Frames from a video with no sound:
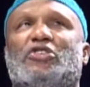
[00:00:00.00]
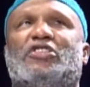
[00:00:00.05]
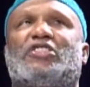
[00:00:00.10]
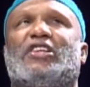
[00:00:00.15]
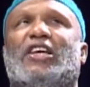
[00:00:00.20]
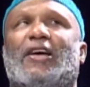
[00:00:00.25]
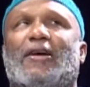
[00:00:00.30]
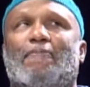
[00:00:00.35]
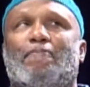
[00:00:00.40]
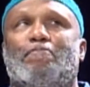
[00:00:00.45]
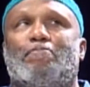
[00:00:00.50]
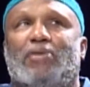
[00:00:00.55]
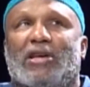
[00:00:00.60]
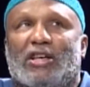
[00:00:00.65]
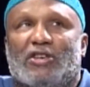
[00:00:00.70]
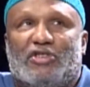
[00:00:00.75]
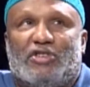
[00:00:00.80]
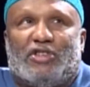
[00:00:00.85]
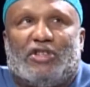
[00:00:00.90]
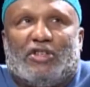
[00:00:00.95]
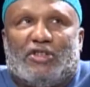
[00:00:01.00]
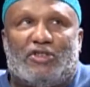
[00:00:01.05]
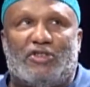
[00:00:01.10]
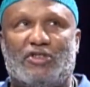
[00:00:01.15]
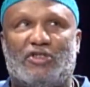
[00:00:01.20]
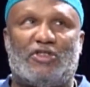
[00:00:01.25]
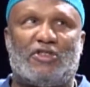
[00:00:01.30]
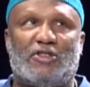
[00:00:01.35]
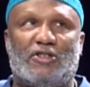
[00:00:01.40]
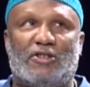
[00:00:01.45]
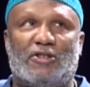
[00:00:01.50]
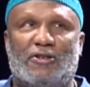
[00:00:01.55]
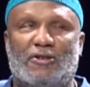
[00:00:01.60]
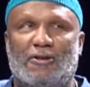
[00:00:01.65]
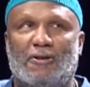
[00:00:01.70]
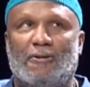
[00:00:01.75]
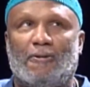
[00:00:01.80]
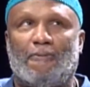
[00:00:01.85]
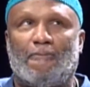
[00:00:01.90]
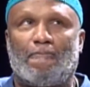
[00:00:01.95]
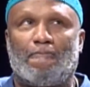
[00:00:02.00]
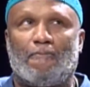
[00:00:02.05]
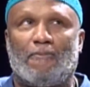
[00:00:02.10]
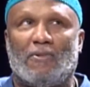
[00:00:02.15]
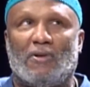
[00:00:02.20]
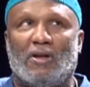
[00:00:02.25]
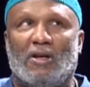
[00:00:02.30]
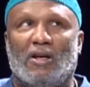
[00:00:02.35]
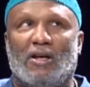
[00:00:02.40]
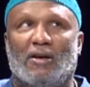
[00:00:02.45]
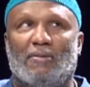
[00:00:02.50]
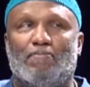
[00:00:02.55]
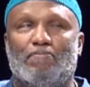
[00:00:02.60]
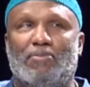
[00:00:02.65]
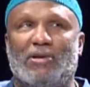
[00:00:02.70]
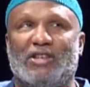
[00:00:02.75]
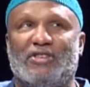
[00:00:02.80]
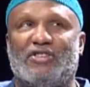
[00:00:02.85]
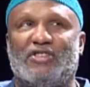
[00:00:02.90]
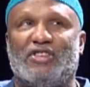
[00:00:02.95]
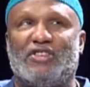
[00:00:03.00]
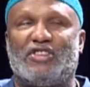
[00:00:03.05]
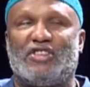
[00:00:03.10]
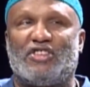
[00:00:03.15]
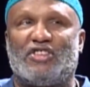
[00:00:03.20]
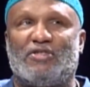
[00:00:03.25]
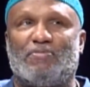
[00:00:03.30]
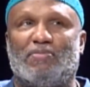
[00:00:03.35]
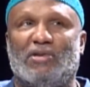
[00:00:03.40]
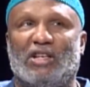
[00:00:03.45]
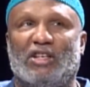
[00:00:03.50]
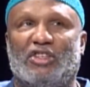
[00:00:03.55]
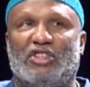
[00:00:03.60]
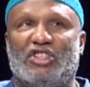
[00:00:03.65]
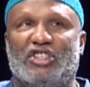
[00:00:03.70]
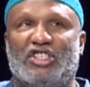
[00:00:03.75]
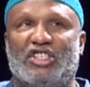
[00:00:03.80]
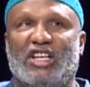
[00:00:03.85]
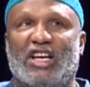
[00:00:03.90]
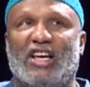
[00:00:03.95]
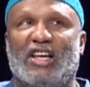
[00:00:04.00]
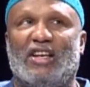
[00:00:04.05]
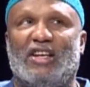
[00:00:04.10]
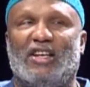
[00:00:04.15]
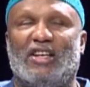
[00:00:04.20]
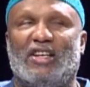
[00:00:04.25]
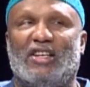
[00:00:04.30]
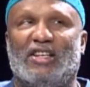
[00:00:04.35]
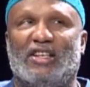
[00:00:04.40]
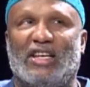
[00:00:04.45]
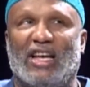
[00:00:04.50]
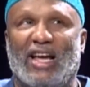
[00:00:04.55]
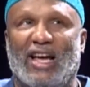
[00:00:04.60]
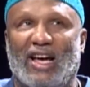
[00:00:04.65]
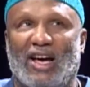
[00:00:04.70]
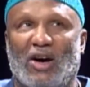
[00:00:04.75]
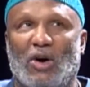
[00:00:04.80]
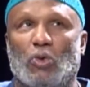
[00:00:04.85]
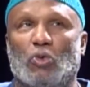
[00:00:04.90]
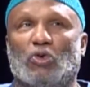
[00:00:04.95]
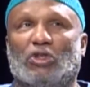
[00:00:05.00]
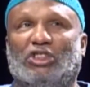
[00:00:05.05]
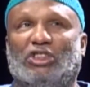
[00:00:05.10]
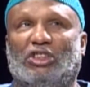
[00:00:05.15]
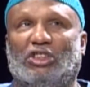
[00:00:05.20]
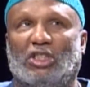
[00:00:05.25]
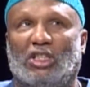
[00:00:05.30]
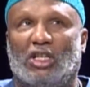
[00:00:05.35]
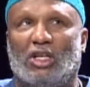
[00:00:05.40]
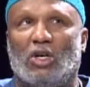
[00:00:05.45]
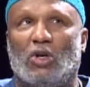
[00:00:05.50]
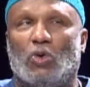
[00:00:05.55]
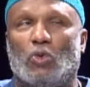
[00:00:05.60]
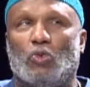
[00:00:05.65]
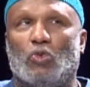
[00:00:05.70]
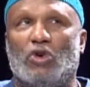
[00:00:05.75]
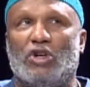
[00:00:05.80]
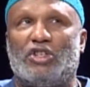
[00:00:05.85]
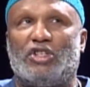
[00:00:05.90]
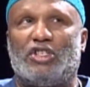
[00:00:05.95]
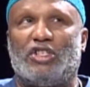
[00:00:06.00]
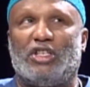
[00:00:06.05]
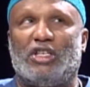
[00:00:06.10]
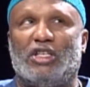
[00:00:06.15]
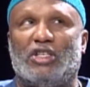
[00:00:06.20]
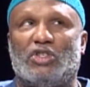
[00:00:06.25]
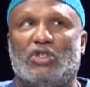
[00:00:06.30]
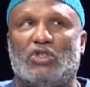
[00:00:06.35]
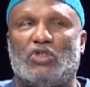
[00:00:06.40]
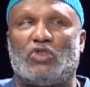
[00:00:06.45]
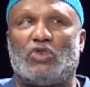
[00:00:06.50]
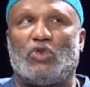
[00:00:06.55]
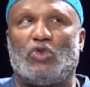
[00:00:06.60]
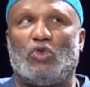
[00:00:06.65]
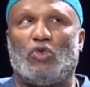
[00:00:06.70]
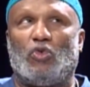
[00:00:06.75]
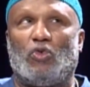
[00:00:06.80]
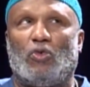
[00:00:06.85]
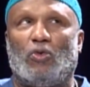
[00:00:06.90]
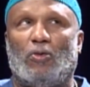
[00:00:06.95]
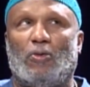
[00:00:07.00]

saying businesses have been shut down, which is true.